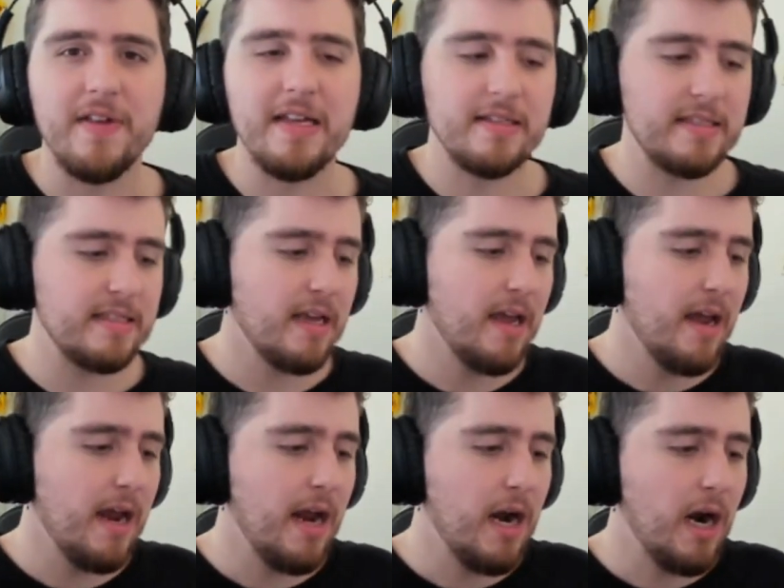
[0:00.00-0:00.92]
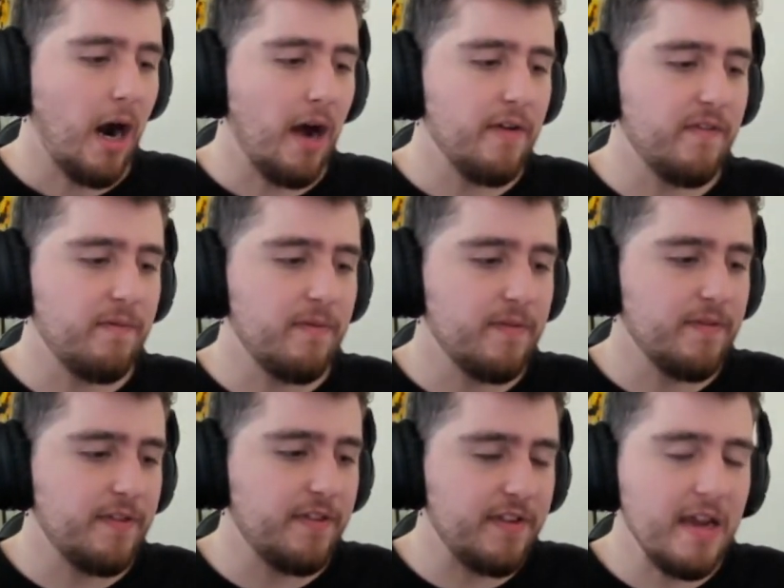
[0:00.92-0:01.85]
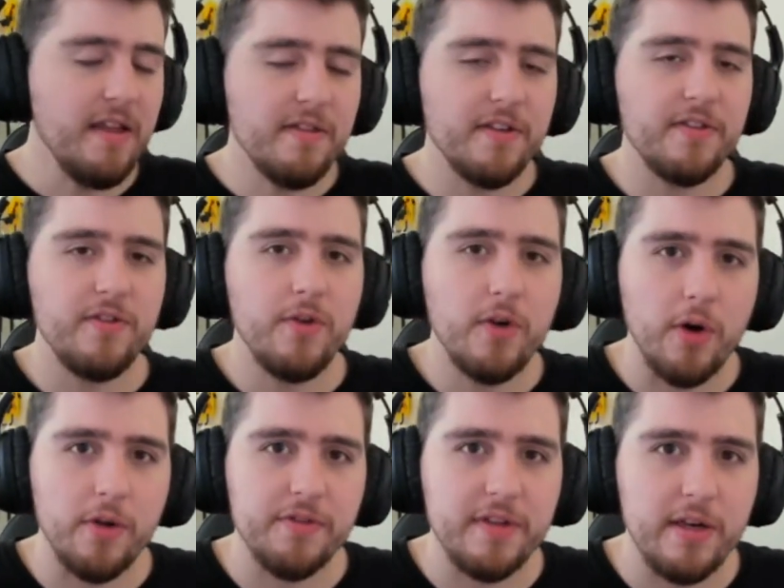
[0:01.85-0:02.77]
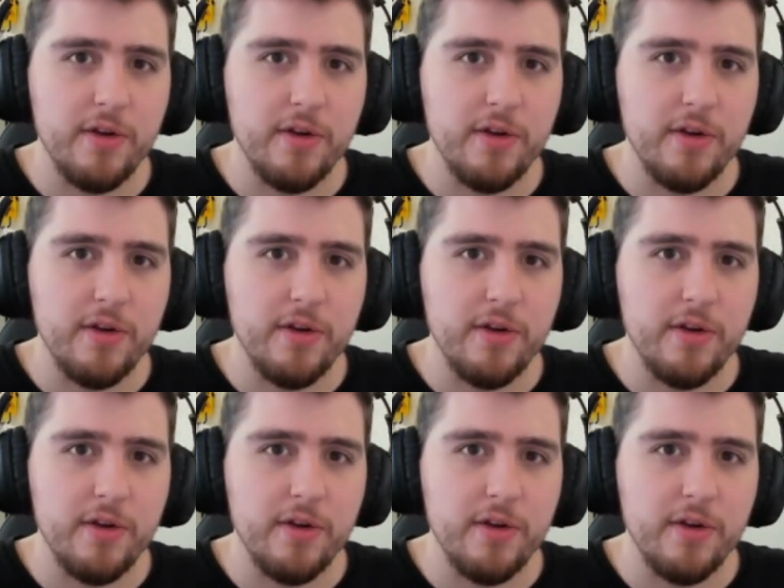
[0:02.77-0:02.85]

It's, I've seen this new content